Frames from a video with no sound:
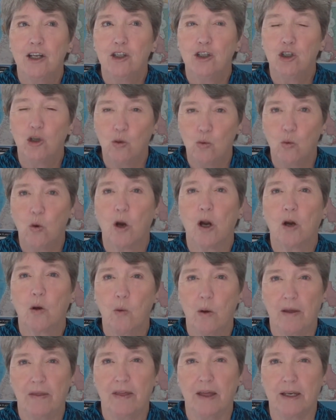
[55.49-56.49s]
to work
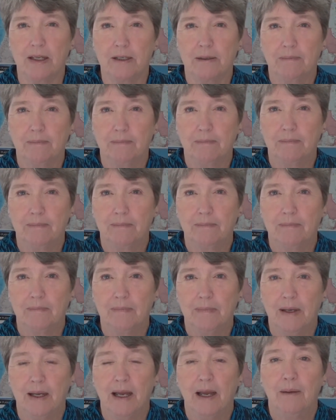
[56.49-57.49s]
with it,
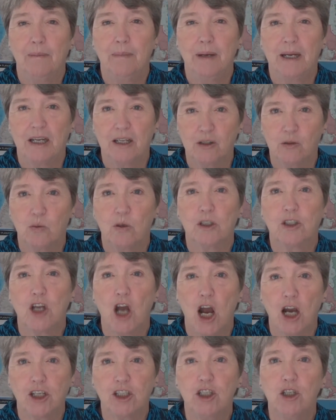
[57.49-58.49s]
because we'll
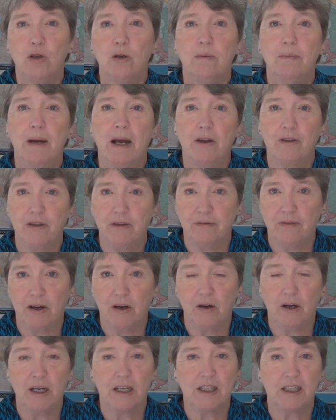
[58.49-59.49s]
talk to you about the
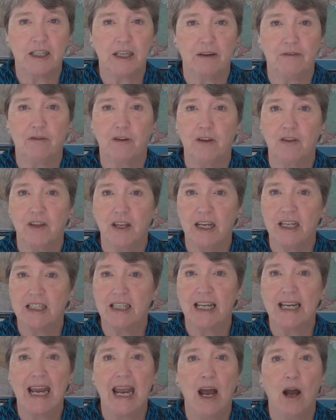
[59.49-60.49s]
various different things
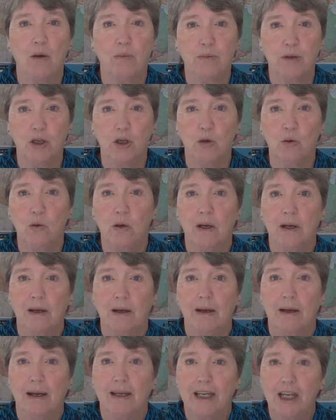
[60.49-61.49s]
that help you,
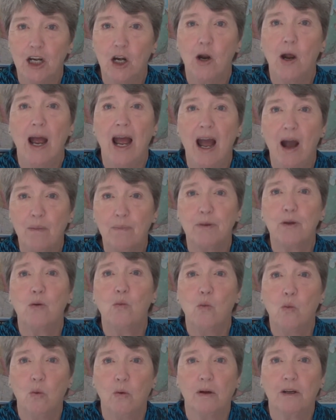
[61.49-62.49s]
help
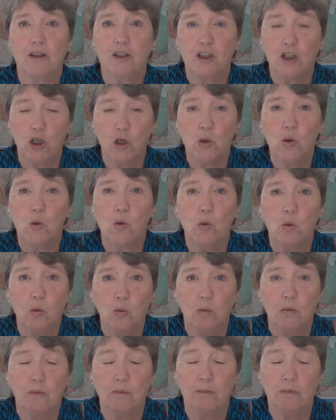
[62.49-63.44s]
you to